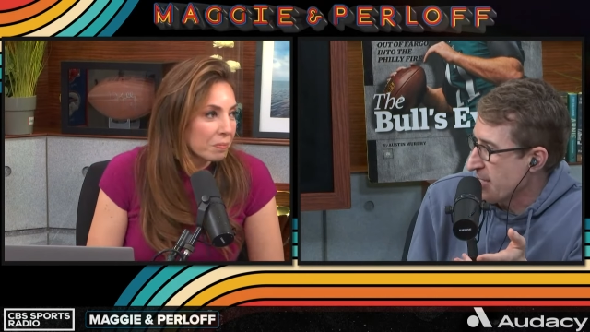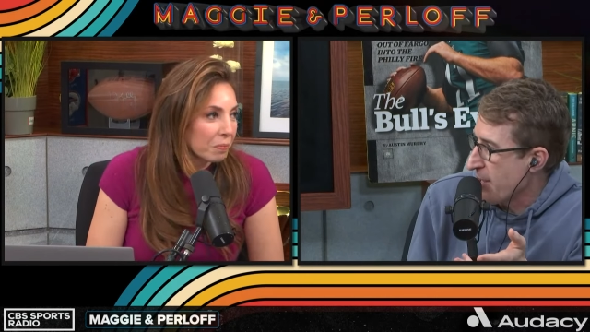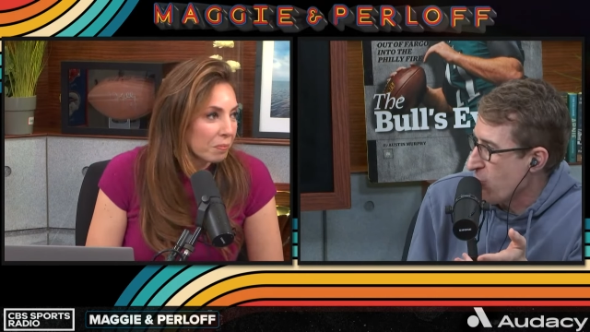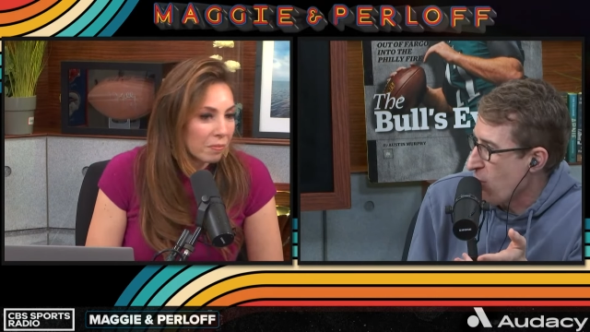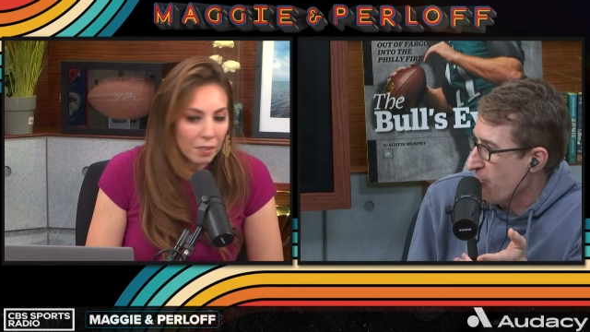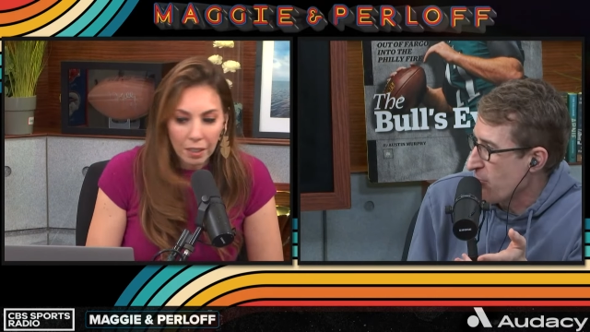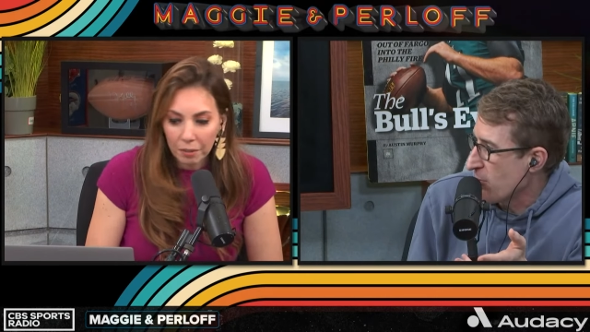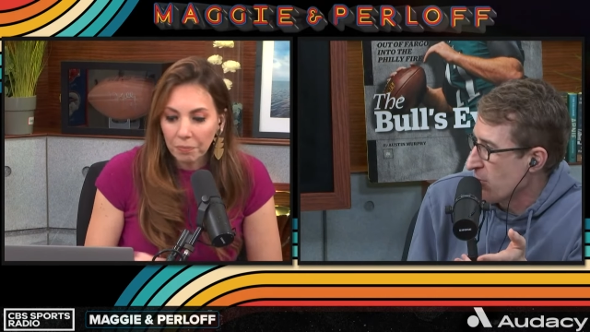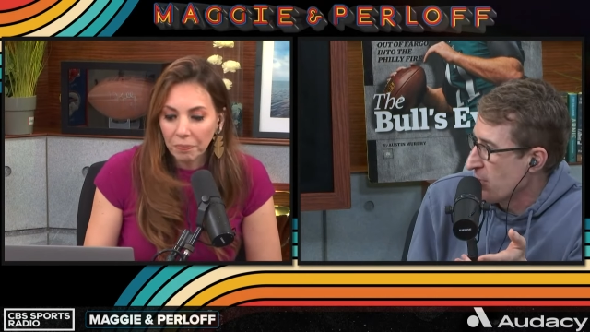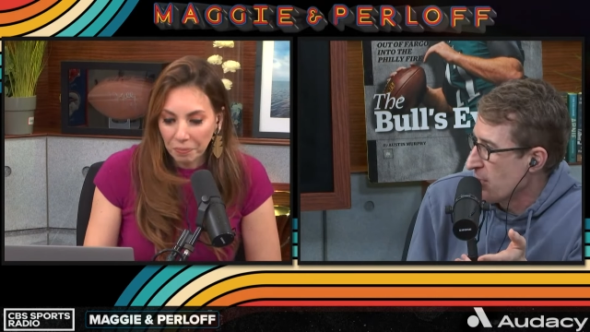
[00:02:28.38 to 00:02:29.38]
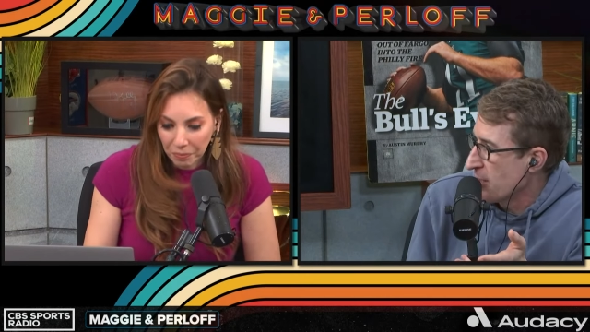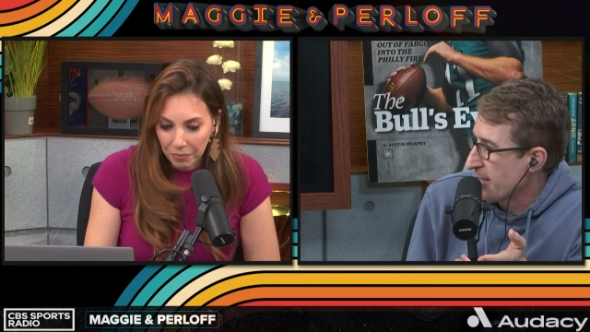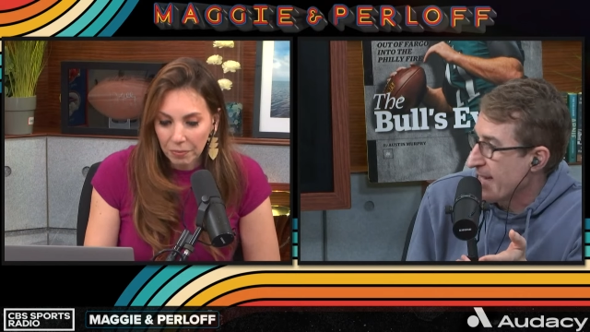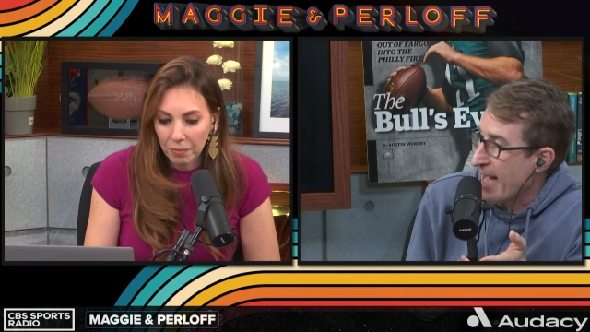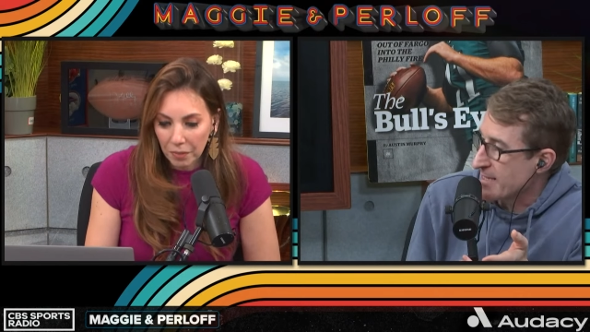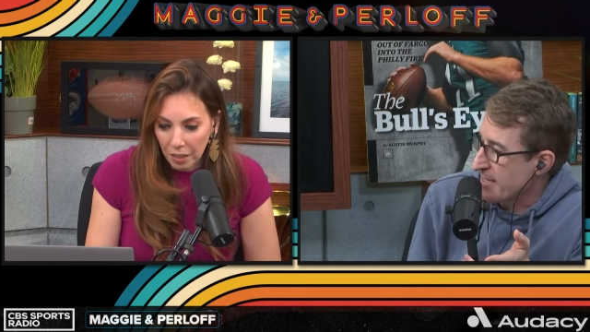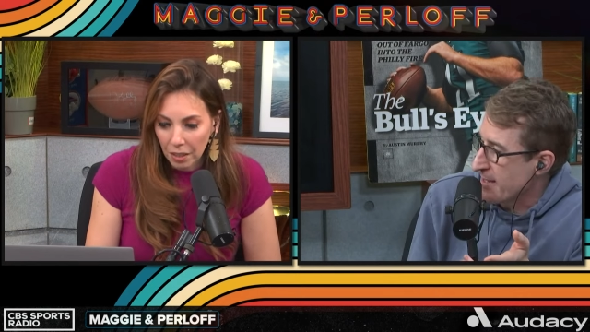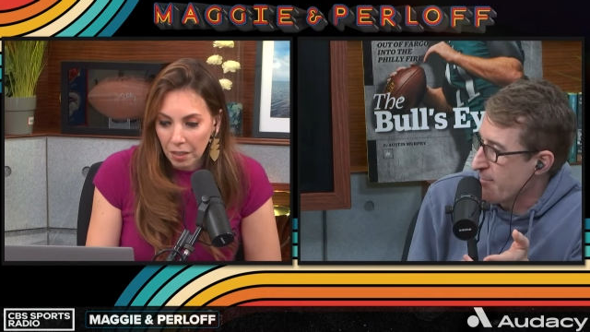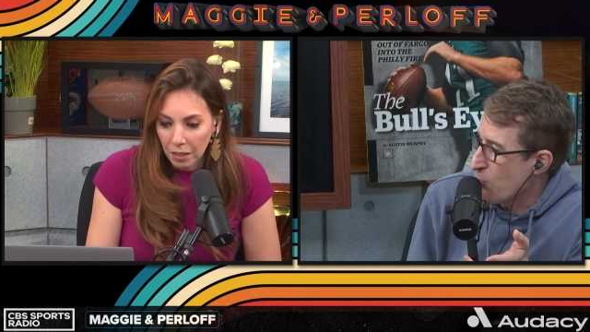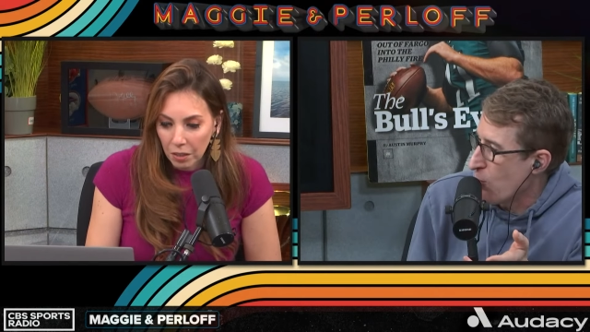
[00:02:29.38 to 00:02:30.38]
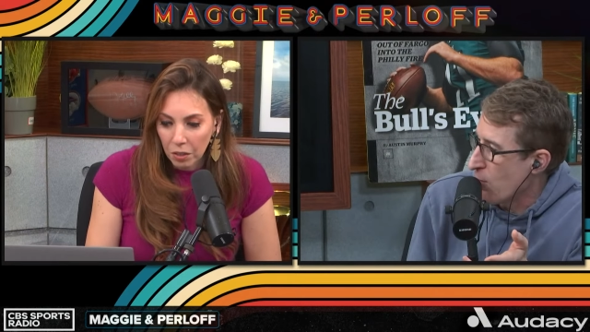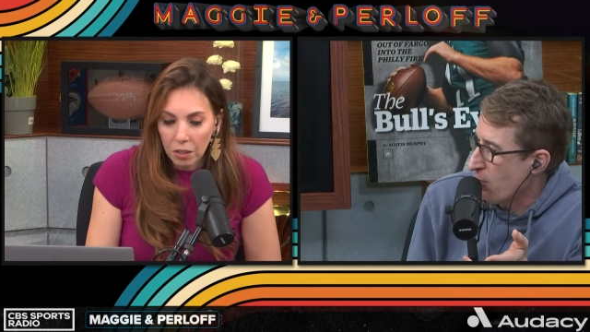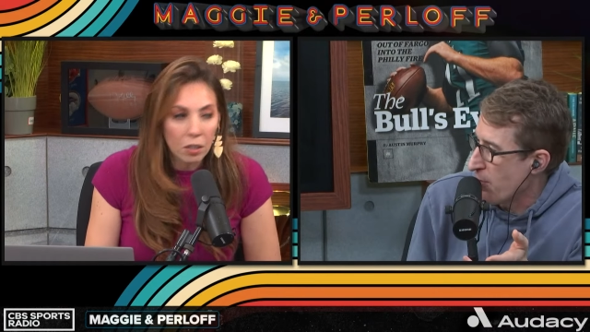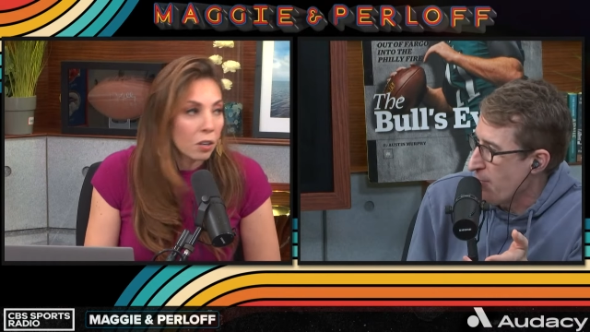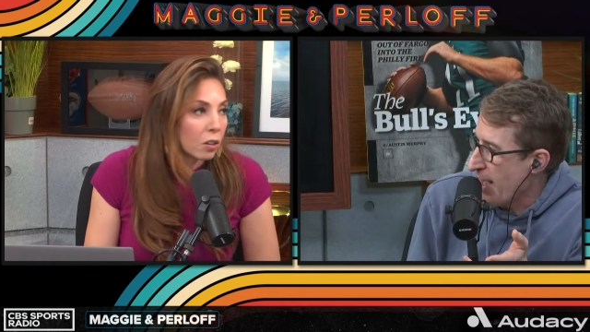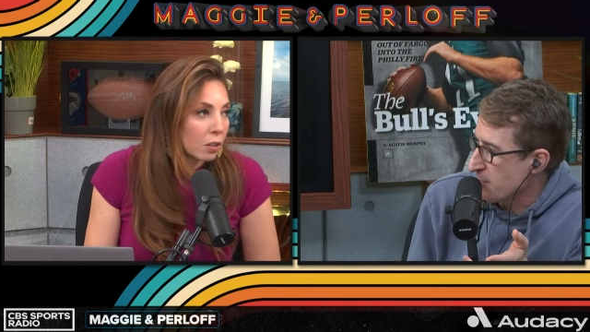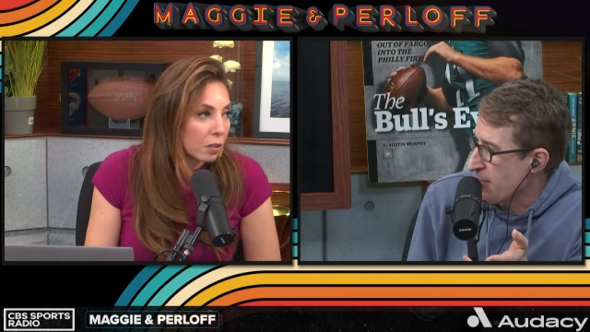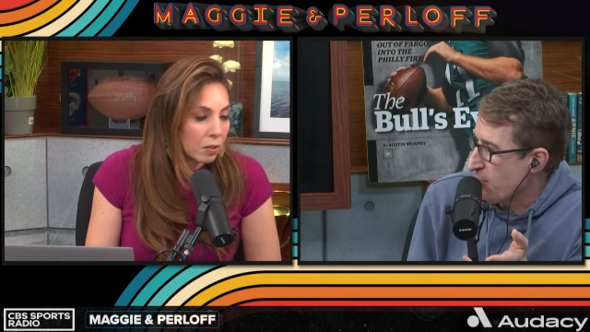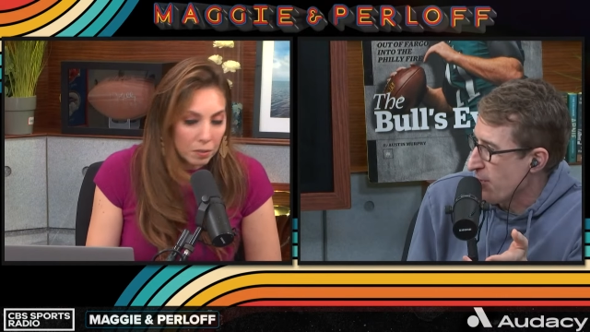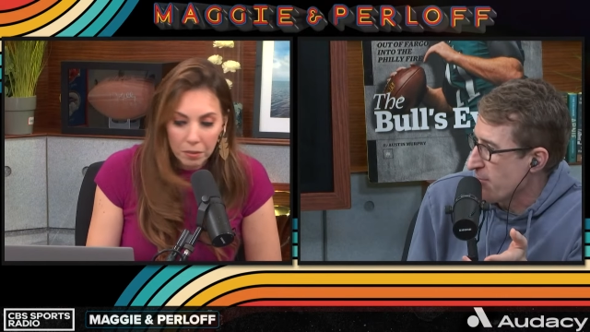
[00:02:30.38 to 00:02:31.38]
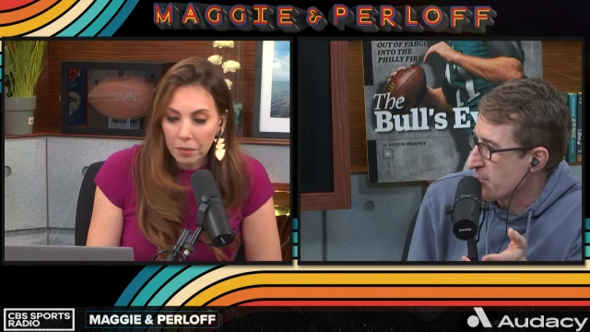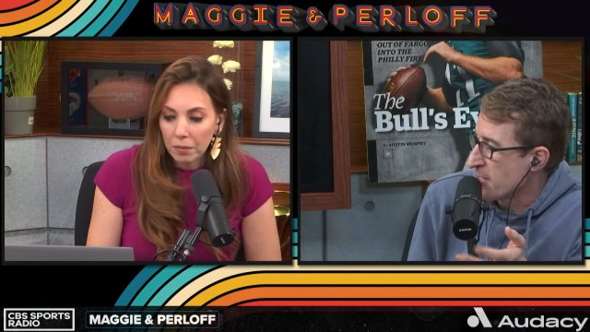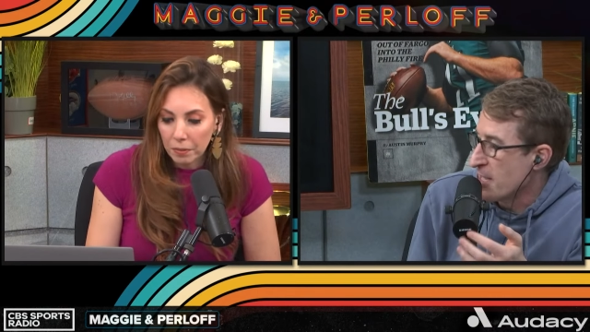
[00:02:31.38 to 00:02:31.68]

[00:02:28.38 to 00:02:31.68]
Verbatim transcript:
Speaker 1: tender offer gets him or they're matched by the Ravens.